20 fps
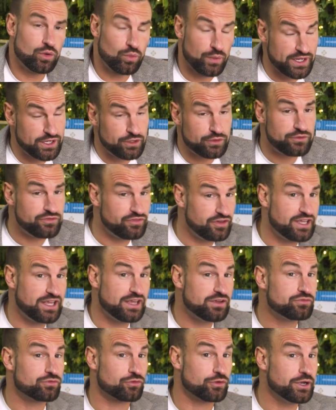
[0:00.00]
we could
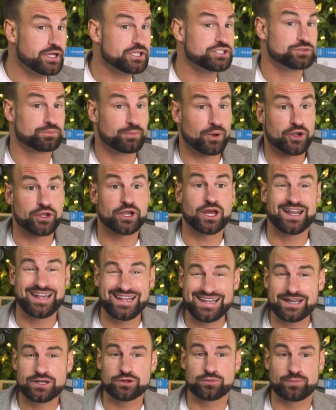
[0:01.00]
forgive Richemont a
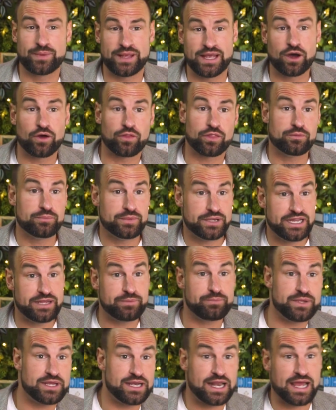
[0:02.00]
little bit on the
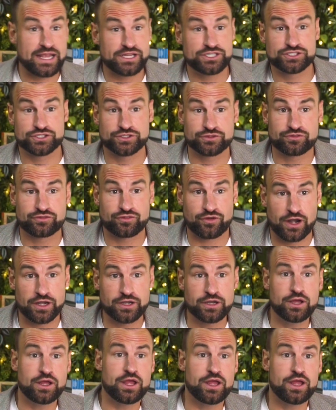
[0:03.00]
manipulation front